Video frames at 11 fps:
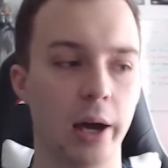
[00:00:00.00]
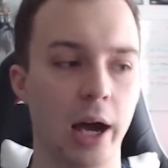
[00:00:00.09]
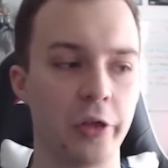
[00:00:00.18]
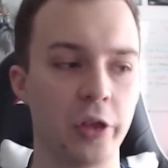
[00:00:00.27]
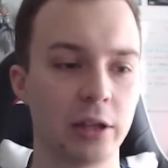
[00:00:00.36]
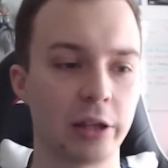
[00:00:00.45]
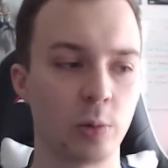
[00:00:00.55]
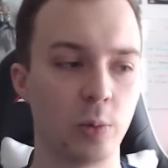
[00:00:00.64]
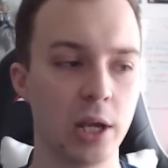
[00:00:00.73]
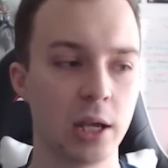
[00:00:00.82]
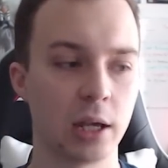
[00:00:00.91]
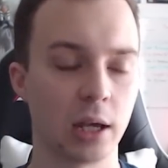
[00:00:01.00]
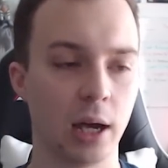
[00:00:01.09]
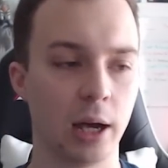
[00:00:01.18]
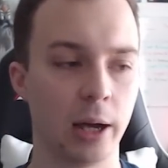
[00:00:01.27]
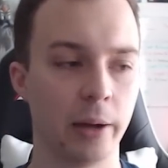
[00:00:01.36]
I think this week,
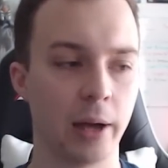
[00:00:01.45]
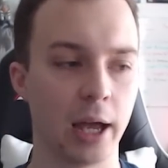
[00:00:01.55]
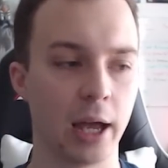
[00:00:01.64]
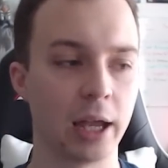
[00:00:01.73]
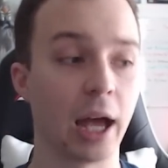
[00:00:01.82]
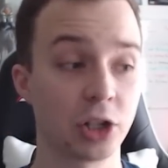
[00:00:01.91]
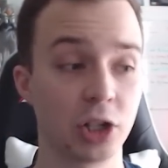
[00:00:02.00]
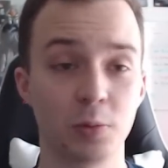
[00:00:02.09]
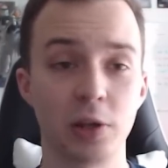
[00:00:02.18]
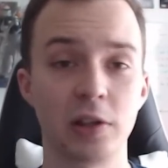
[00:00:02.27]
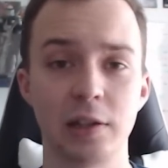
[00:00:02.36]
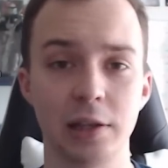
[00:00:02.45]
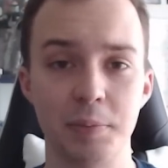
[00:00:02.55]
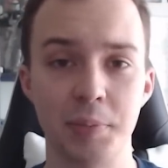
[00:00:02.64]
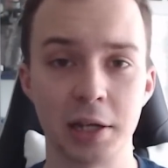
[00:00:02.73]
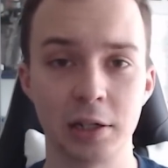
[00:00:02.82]
uh, I, I, actually
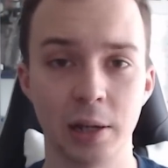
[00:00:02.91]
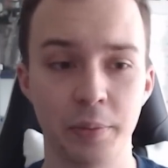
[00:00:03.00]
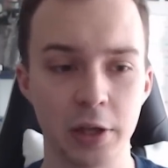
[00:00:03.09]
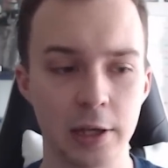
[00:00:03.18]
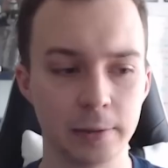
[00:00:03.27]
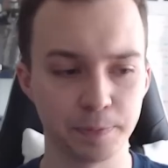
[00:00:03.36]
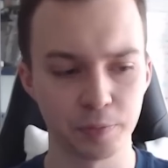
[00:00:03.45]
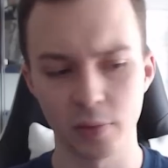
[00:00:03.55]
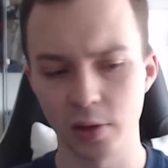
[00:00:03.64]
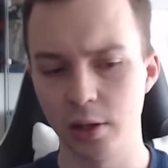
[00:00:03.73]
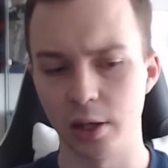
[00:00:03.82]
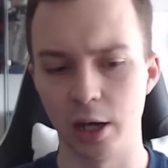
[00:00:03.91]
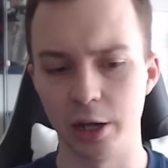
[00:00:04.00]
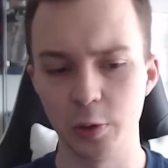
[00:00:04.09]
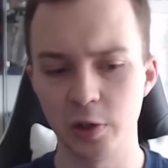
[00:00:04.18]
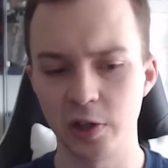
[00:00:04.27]
recently picked up the
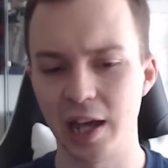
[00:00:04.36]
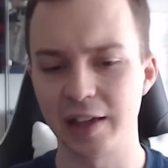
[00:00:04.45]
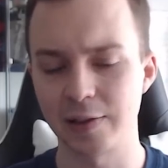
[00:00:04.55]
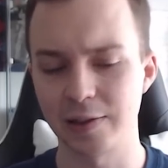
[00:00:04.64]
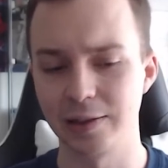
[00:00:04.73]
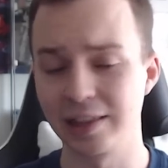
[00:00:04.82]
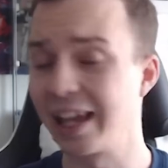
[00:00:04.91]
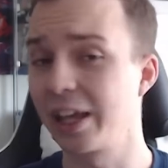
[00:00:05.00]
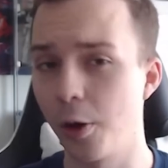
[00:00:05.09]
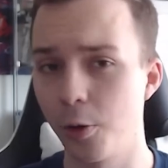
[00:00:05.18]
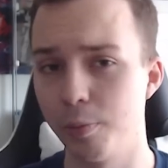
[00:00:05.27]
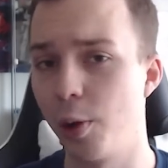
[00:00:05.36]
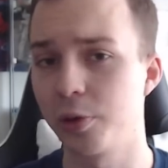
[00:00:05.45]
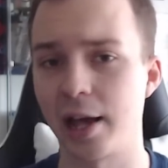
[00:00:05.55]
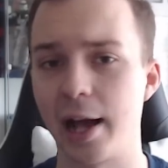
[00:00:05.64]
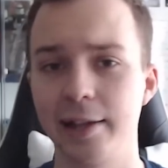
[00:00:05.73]
UCS uh, Lego
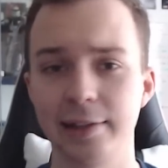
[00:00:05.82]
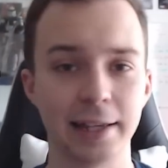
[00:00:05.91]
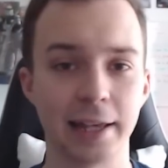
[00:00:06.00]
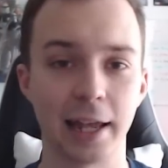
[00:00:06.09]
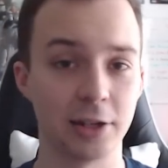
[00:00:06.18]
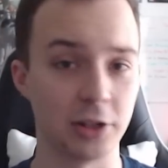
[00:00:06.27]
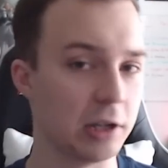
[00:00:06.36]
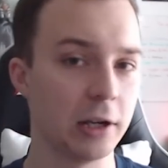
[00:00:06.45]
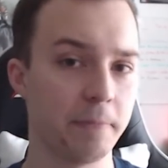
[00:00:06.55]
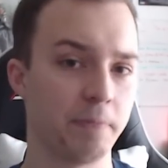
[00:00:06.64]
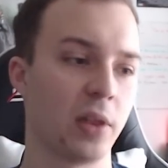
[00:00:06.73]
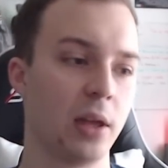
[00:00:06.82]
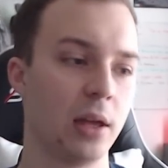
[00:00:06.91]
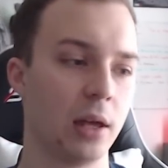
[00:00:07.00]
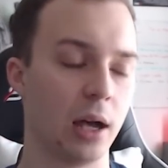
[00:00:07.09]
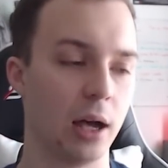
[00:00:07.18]
Mos Eisley Cantina,
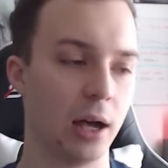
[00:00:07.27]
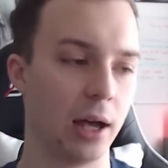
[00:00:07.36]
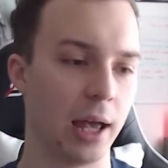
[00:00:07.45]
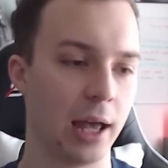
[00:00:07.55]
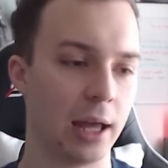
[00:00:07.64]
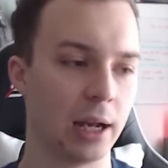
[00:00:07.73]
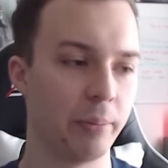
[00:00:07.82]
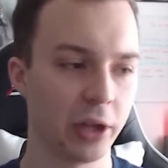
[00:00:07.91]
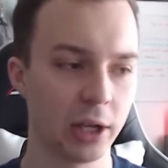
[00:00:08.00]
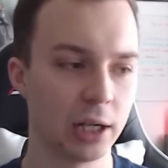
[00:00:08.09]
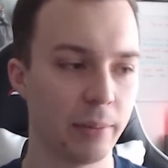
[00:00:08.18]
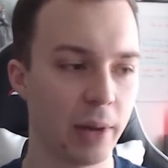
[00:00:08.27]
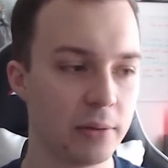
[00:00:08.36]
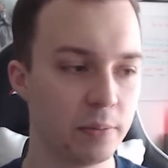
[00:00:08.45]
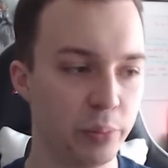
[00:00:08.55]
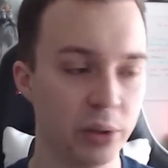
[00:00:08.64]
uh, and I'm thinking I
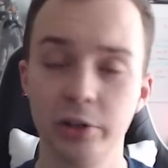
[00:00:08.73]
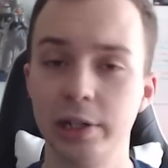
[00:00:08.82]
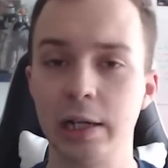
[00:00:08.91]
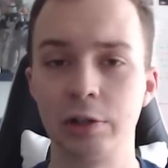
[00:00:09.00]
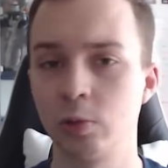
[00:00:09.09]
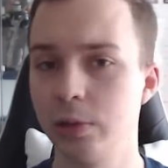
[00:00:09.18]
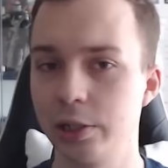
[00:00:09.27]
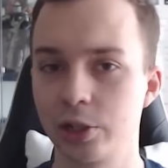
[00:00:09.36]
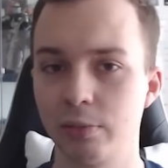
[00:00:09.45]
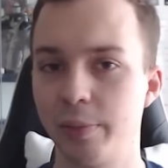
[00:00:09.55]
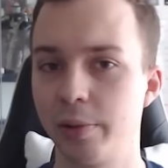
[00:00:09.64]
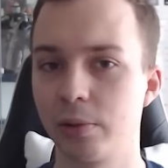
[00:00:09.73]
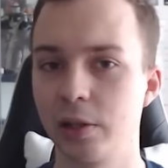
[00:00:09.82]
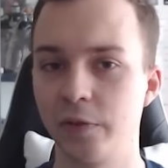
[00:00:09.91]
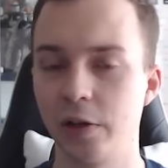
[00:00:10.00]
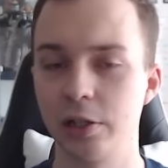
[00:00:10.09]
might build it on Twitch. It might be
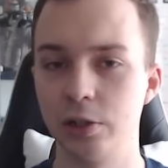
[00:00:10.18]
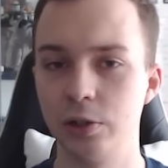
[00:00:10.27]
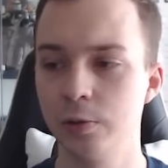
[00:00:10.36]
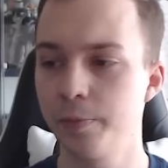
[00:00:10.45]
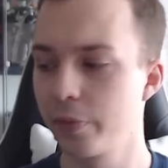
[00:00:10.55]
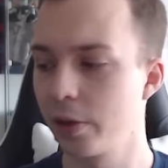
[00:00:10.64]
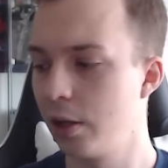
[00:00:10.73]
really fun to do.